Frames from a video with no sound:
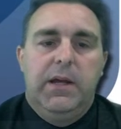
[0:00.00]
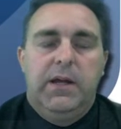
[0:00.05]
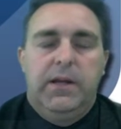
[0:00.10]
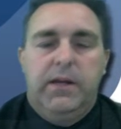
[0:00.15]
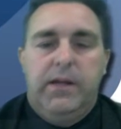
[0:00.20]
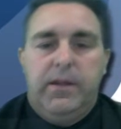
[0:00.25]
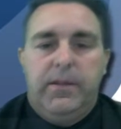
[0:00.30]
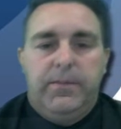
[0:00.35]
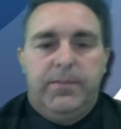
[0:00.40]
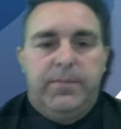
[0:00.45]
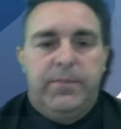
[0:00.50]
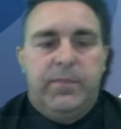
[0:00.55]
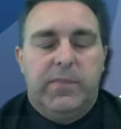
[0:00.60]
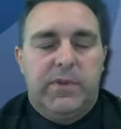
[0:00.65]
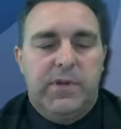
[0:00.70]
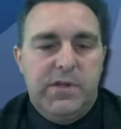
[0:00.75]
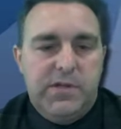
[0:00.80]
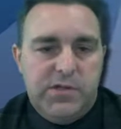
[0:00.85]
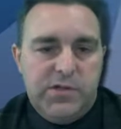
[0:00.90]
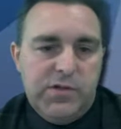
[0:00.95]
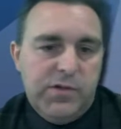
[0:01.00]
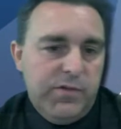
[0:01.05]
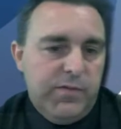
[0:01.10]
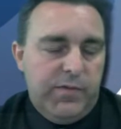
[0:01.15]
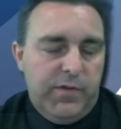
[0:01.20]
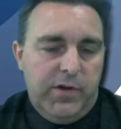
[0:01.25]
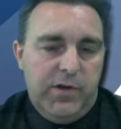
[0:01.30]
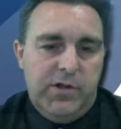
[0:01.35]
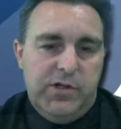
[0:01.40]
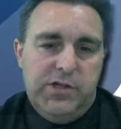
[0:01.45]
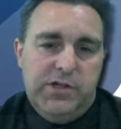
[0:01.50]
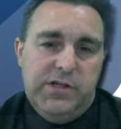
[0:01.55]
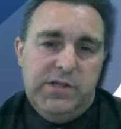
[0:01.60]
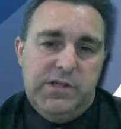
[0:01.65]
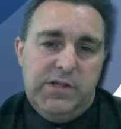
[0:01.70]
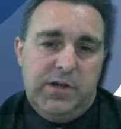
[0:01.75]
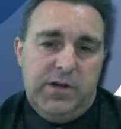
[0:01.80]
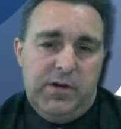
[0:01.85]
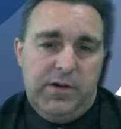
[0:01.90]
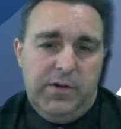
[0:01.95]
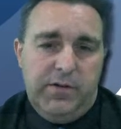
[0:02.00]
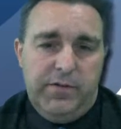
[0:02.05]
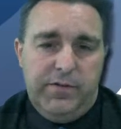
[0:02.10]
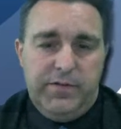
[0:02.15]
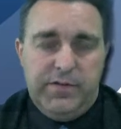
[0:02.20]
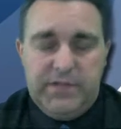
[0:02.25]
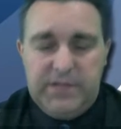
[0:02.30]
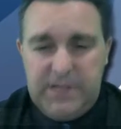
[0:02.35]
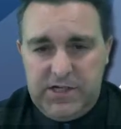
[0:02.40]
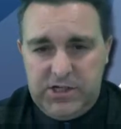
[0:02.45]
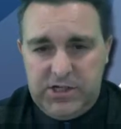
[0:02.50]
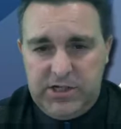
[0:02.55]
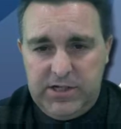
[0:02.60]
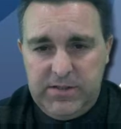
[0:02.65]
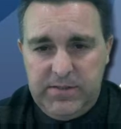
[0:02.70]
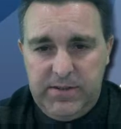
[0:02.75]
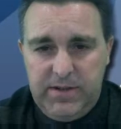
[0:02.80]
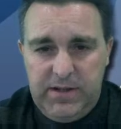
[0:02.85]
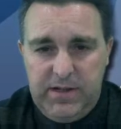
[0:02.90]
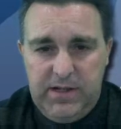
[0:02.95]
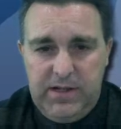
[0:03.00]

Now, there's two versions of teaching.